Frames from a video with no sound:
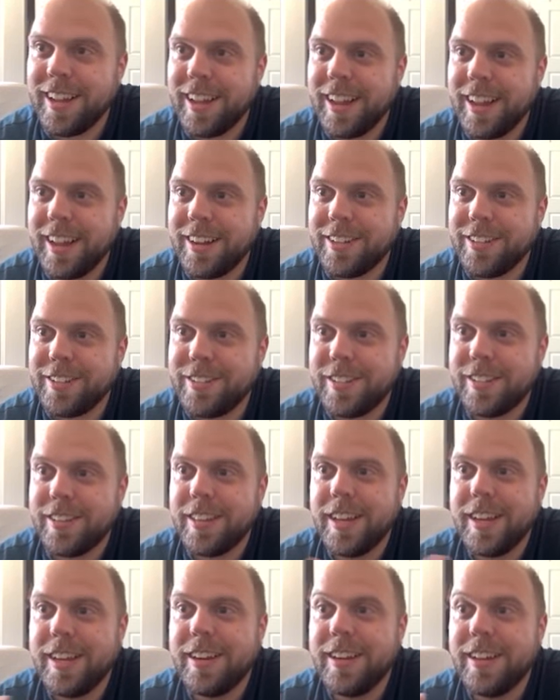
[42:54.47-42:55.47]
And so
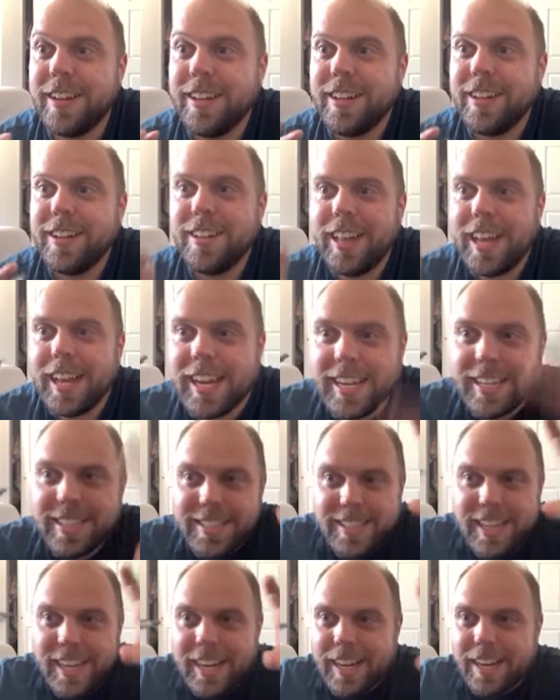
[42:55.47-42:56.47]
it's
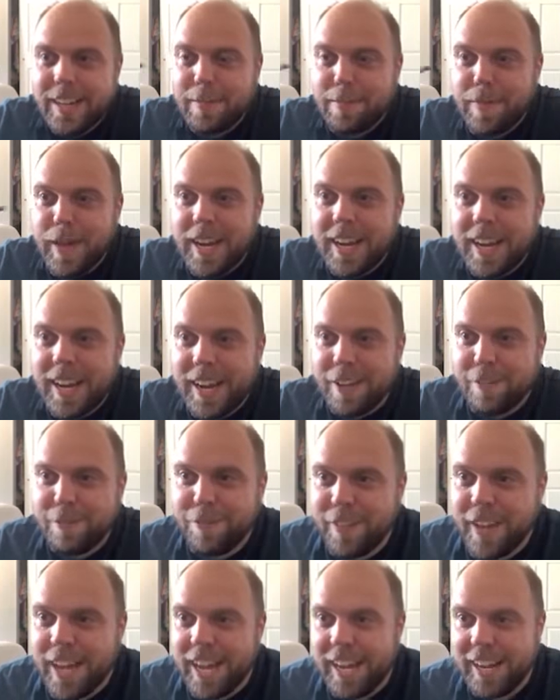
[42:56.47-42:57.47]
like a betting on a
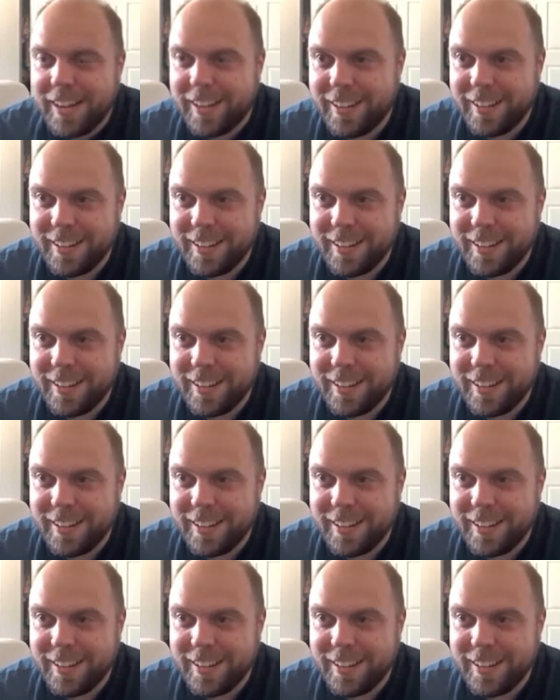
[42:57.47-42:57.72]
fight.